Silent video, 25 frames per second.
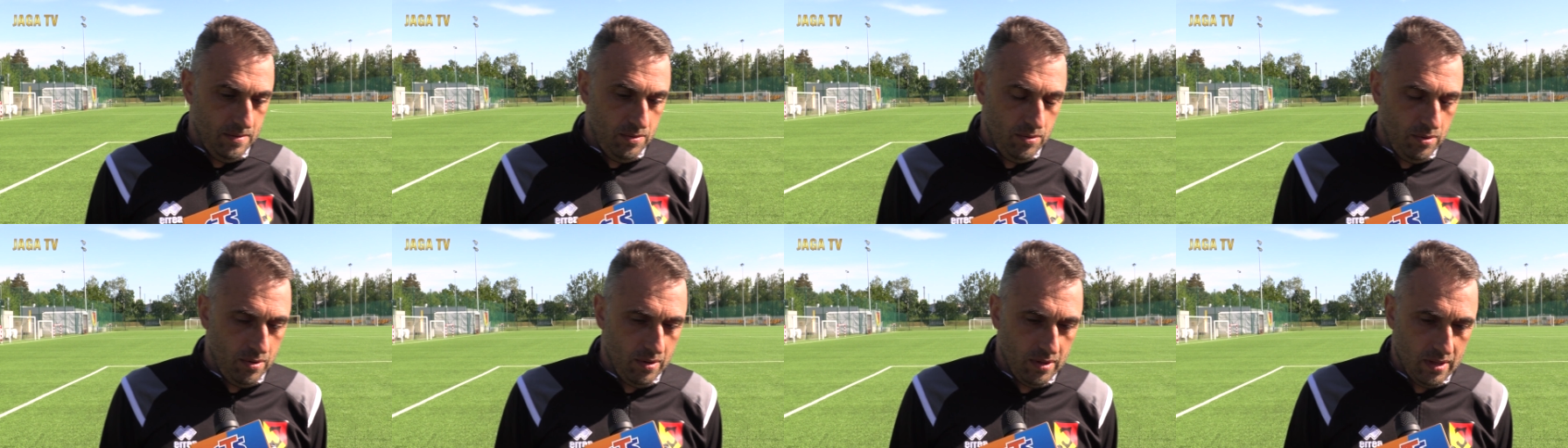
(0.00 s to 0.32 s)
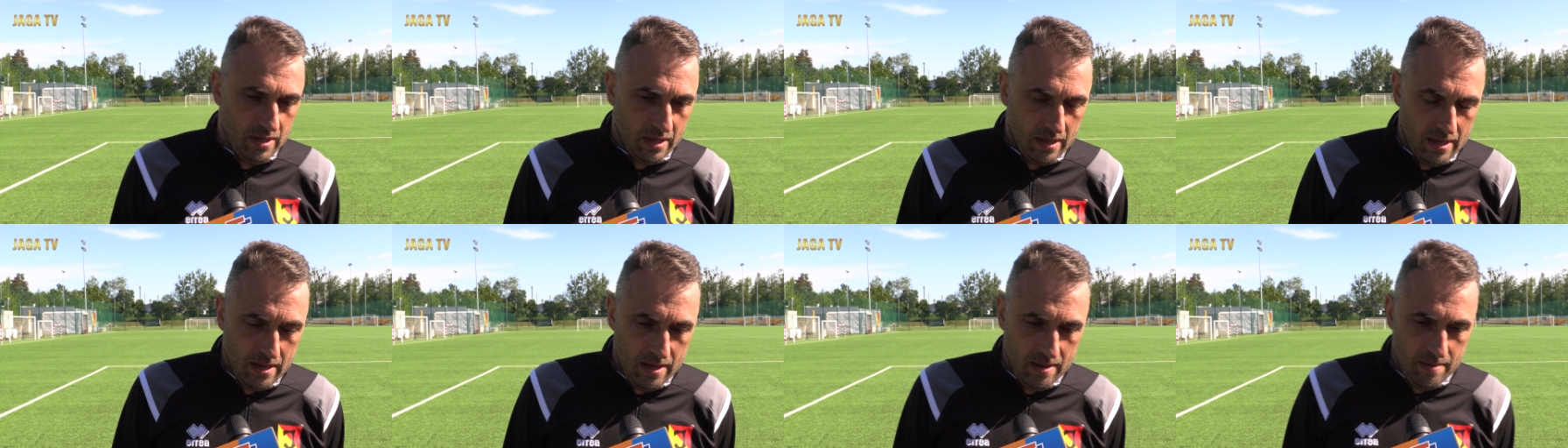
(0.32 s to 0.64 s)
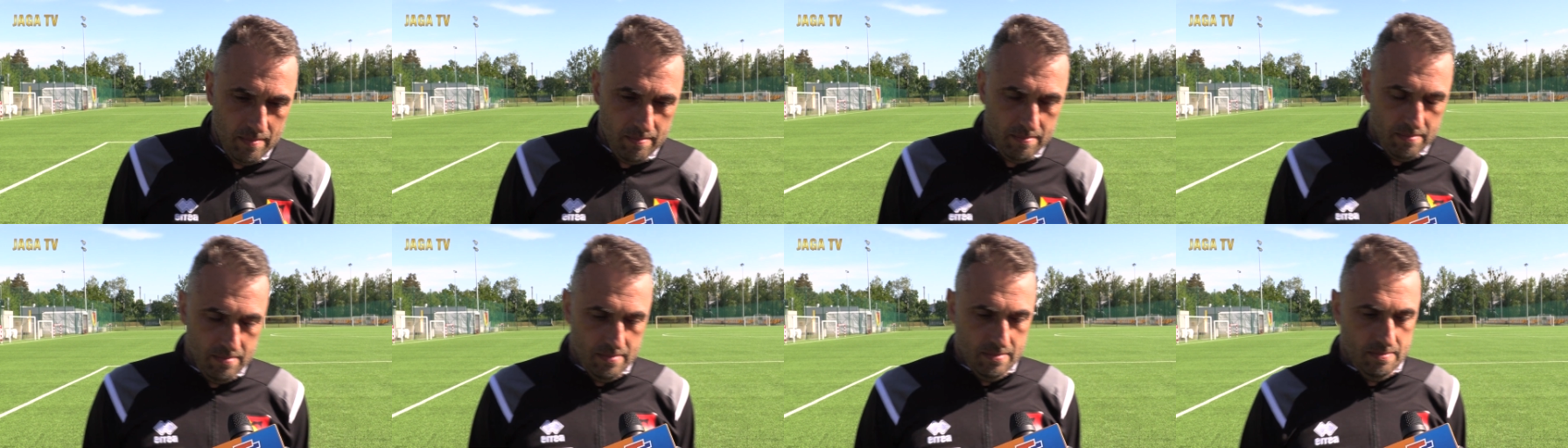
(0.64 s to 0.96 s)
during the
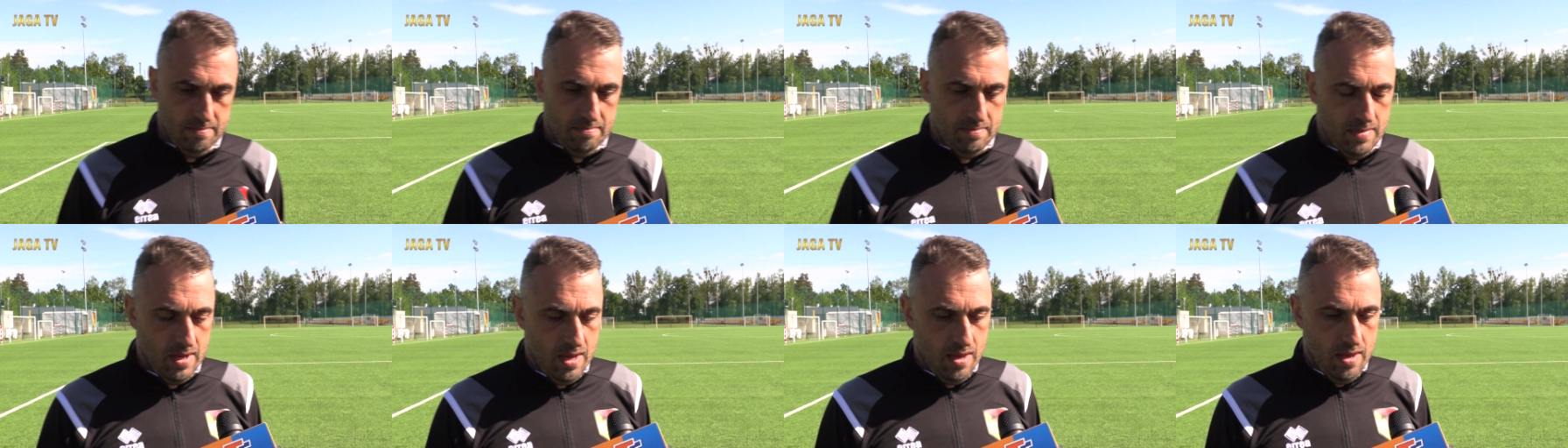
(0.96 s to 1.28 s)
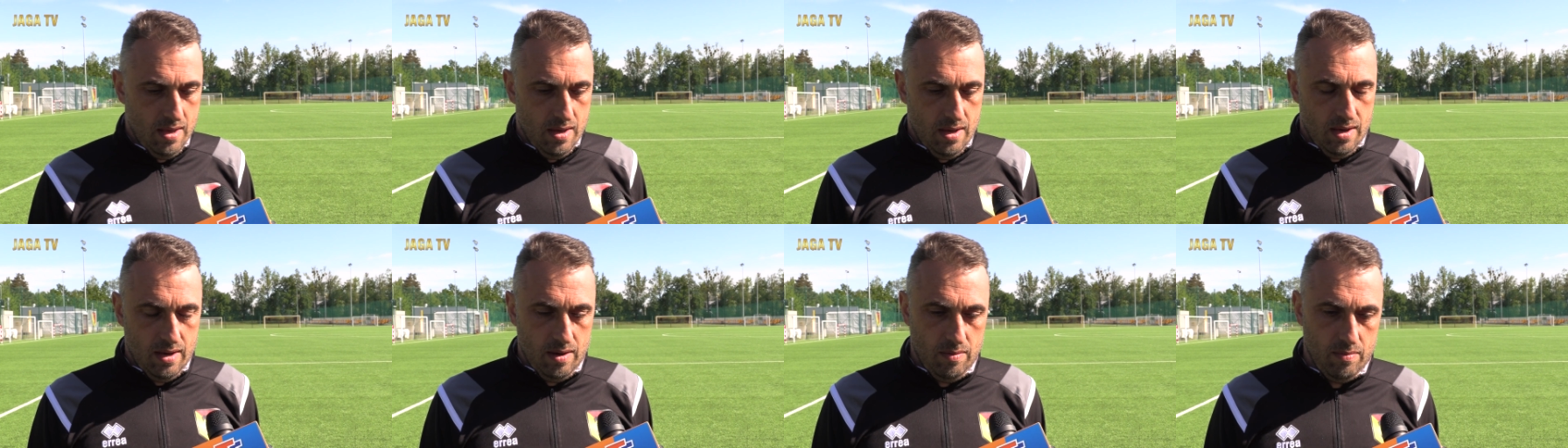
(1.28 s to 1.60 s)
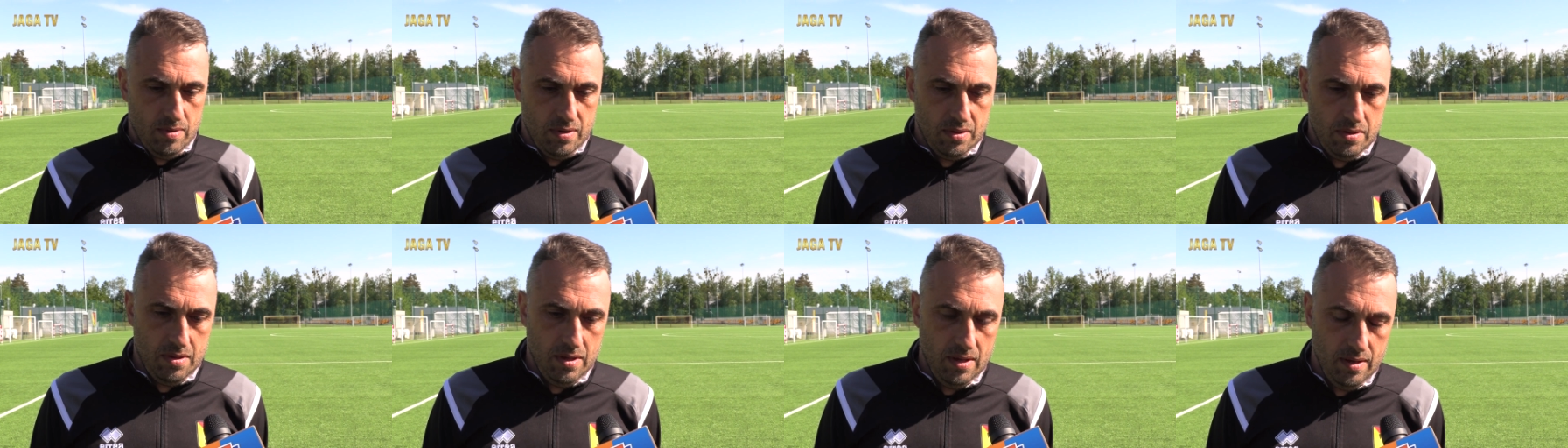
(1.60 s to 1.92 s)
game,
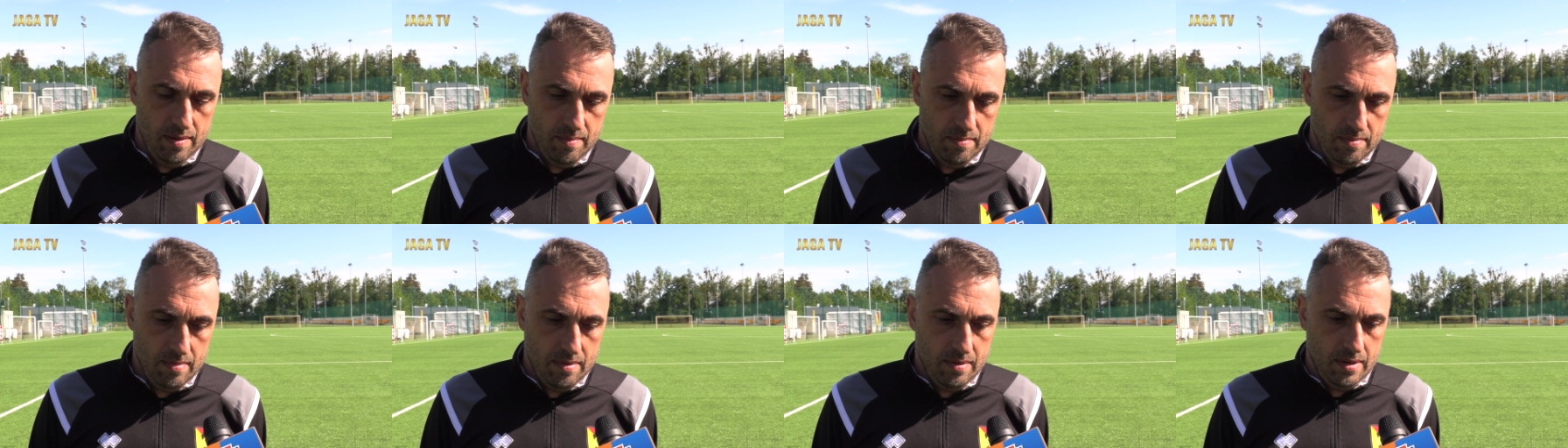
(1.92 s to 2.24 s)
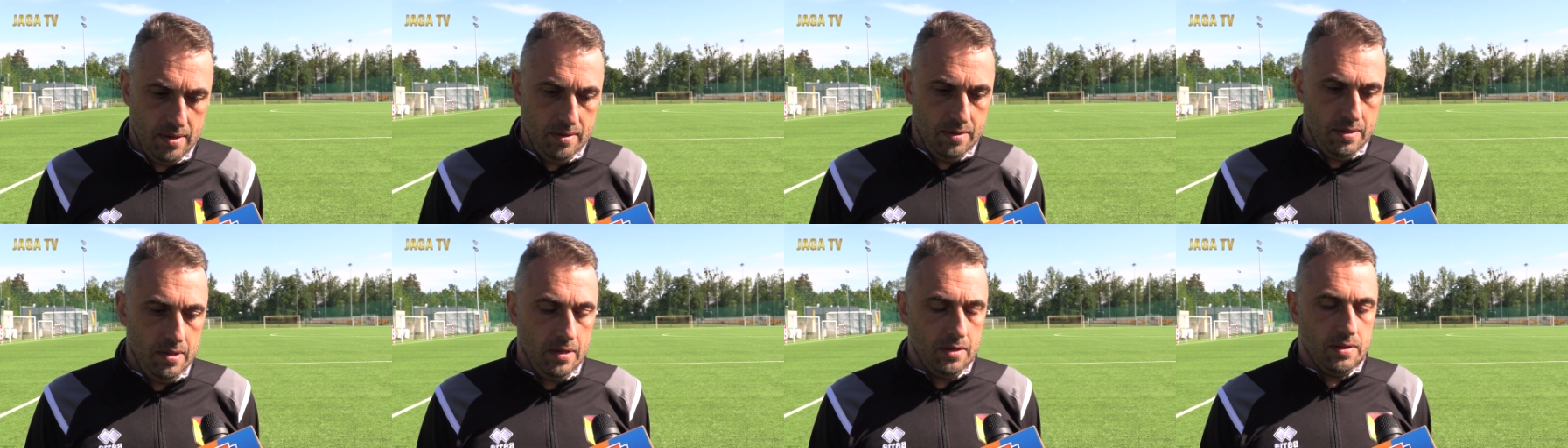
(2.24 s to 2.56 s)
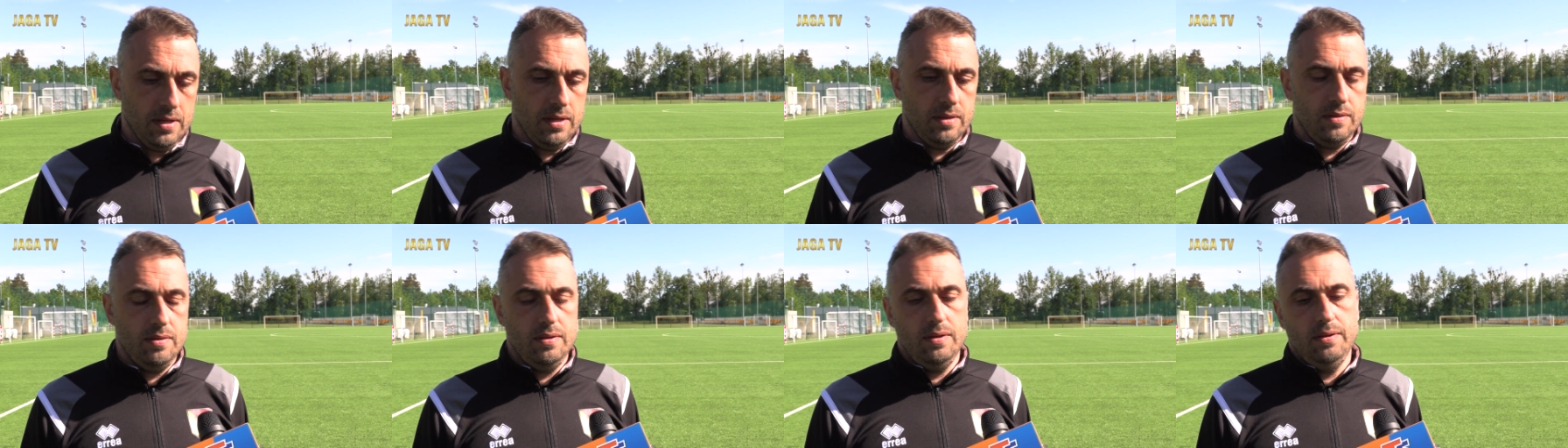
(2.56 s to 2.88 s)
our team, I think
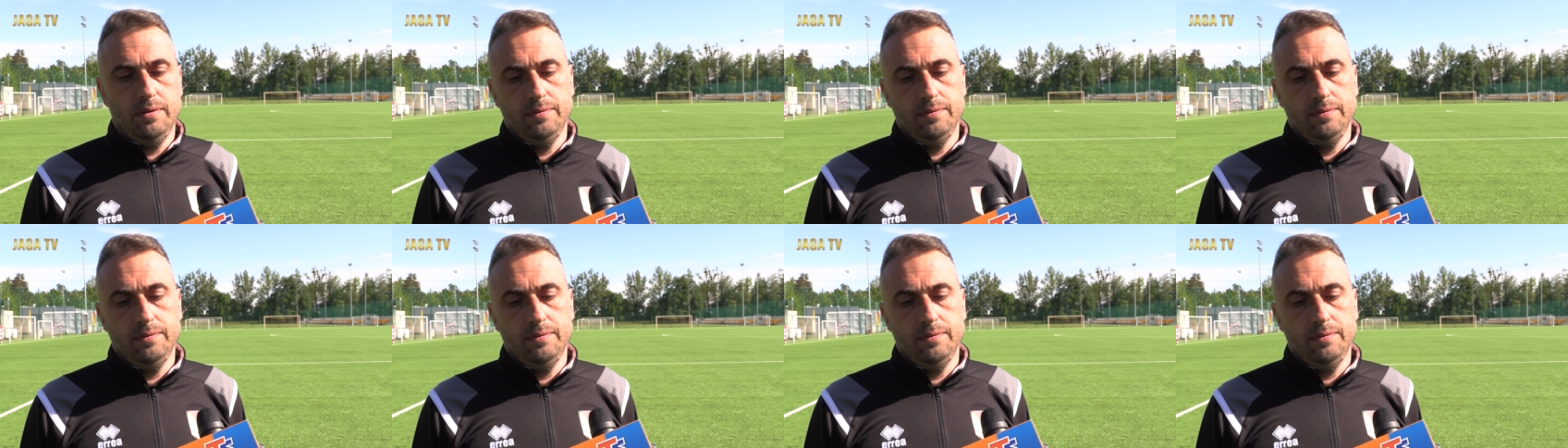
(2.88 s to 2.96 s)
that